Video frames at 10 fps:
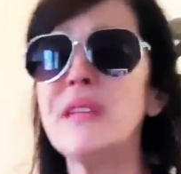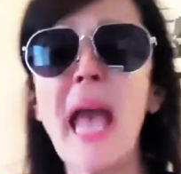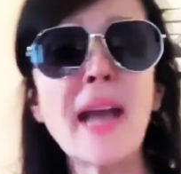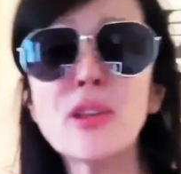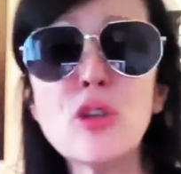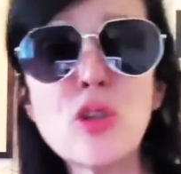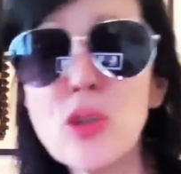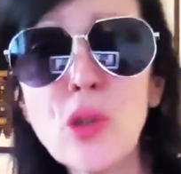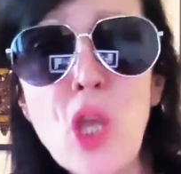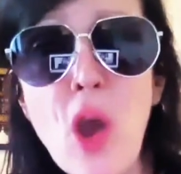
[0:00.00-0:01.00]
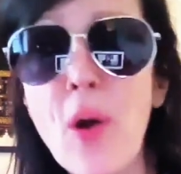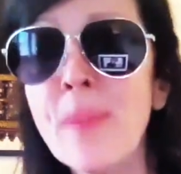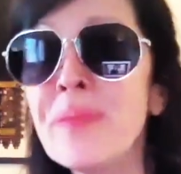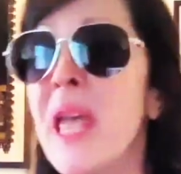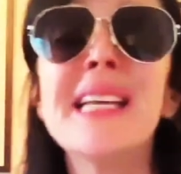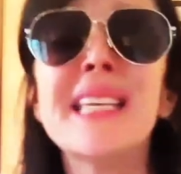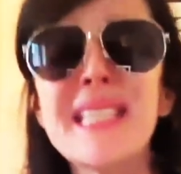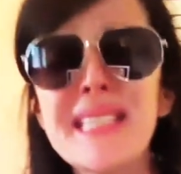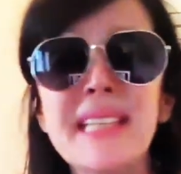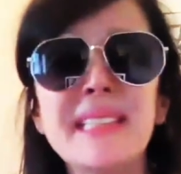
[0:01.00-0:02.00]
the Actor Studio. He
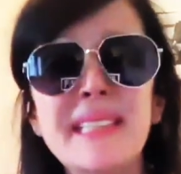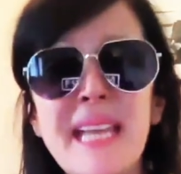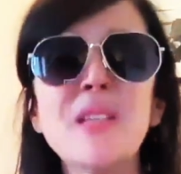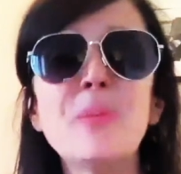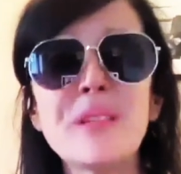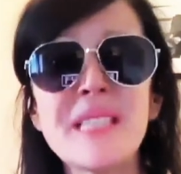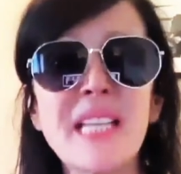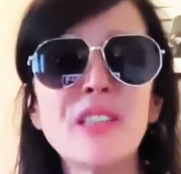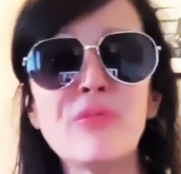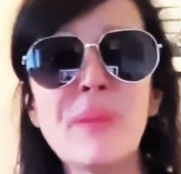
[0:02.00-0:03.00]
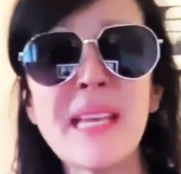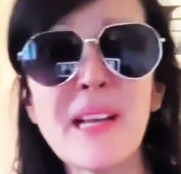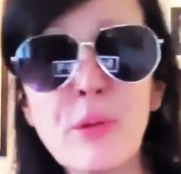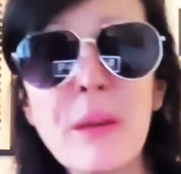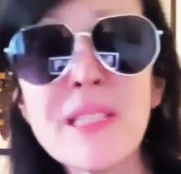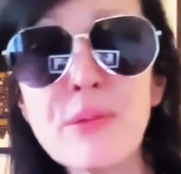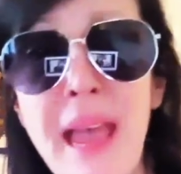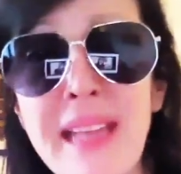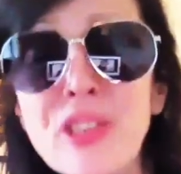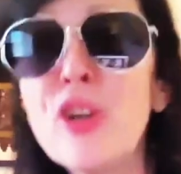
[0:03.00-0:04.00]
said that 90% of being a great
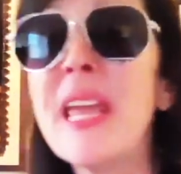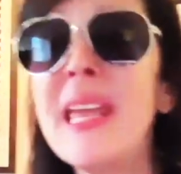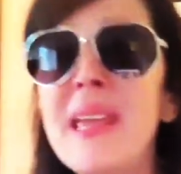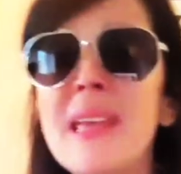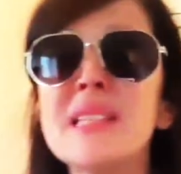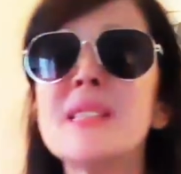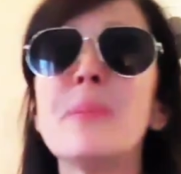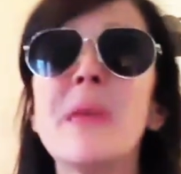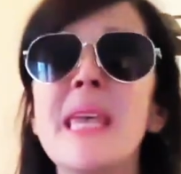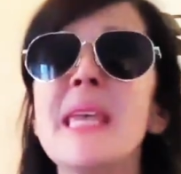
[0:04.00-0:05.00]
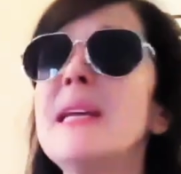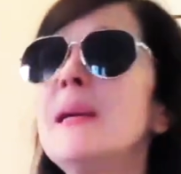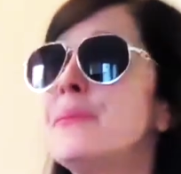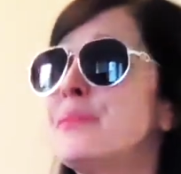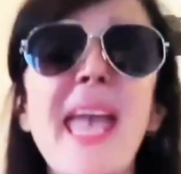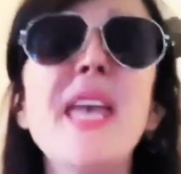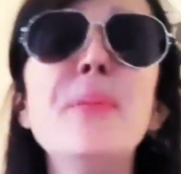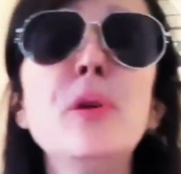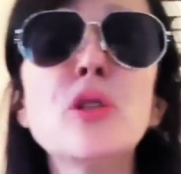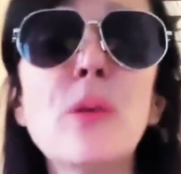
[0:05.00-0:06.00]
director is being
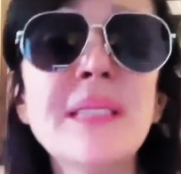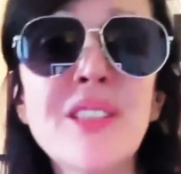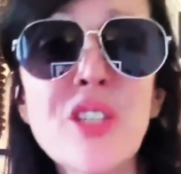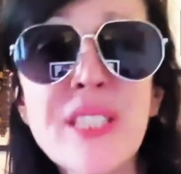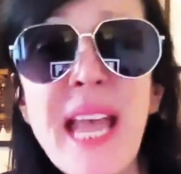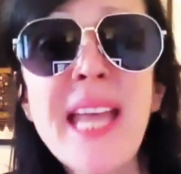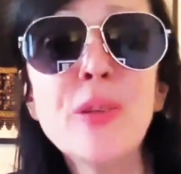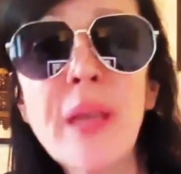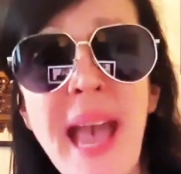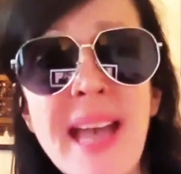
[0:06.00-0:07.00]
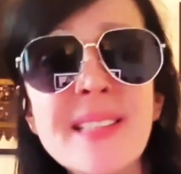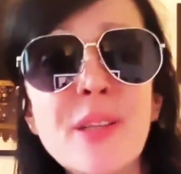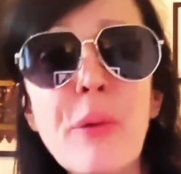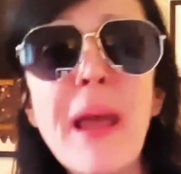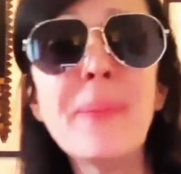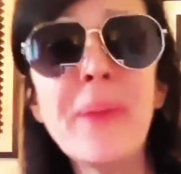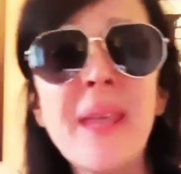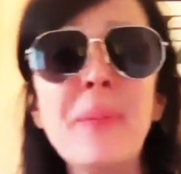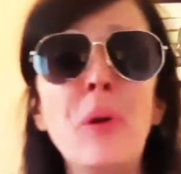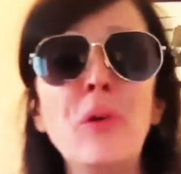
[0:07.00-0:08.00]
able to understand, cast the right
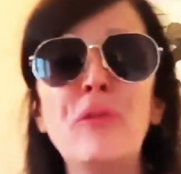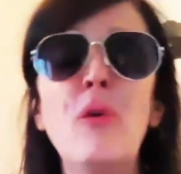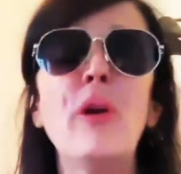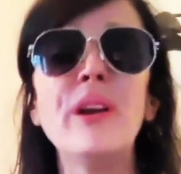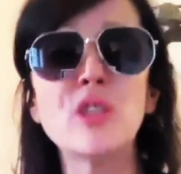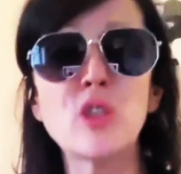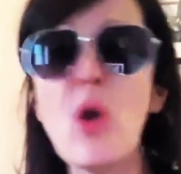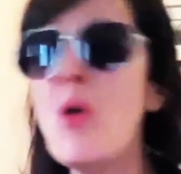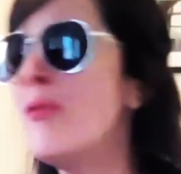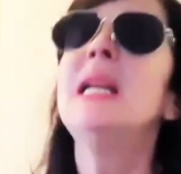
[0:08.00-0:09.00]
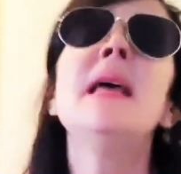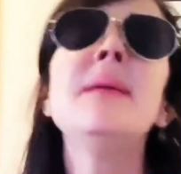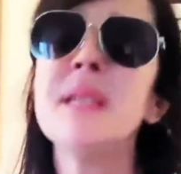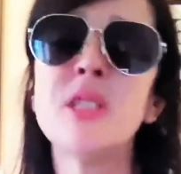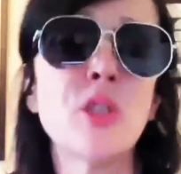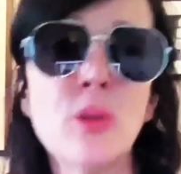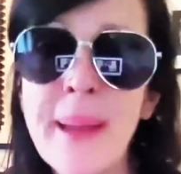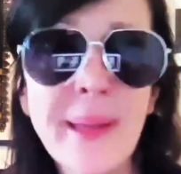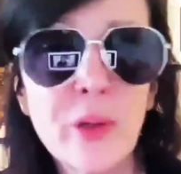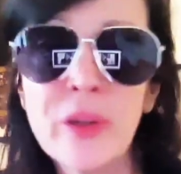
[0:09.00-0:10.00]
people for a show. Let me do
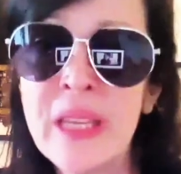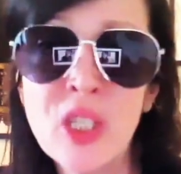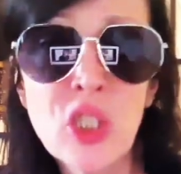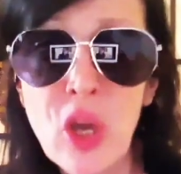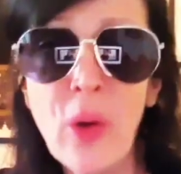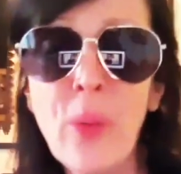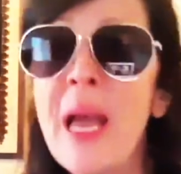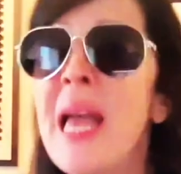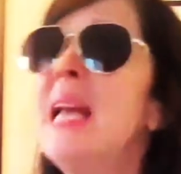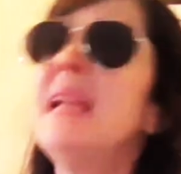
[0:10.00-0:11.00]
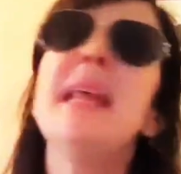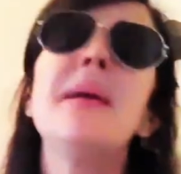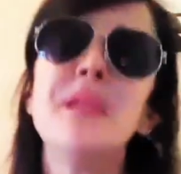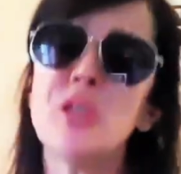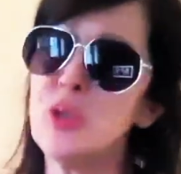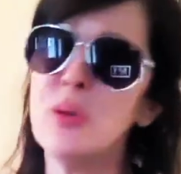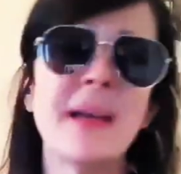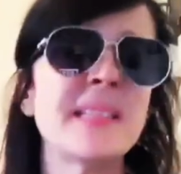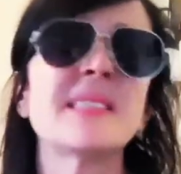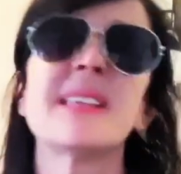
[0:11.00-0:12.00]
my cooking show. Let me do
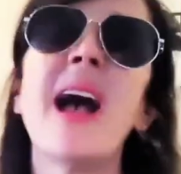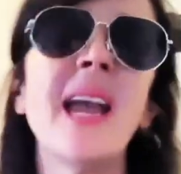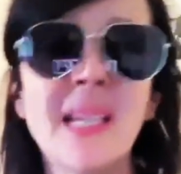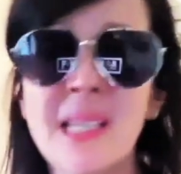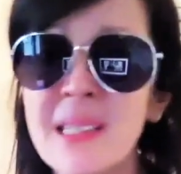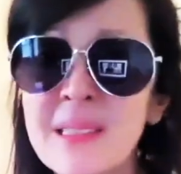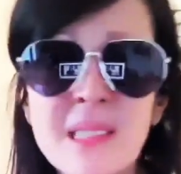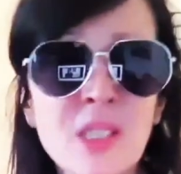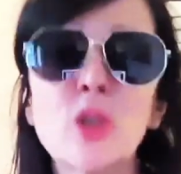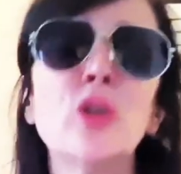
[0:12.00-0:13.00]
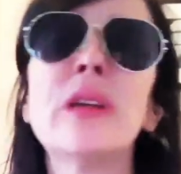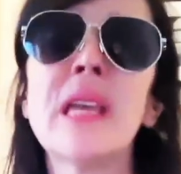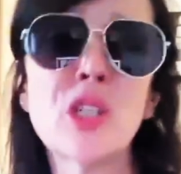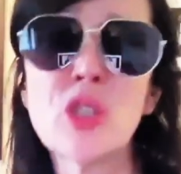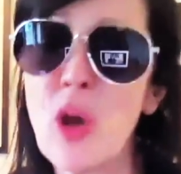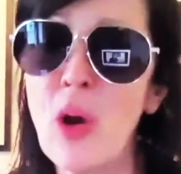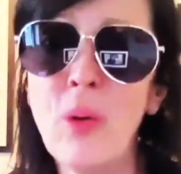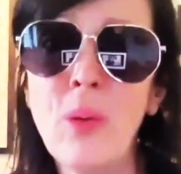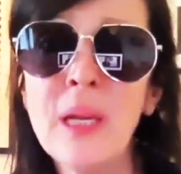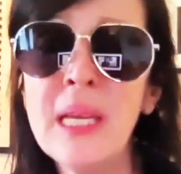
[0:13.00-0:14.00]
my silent cooking show.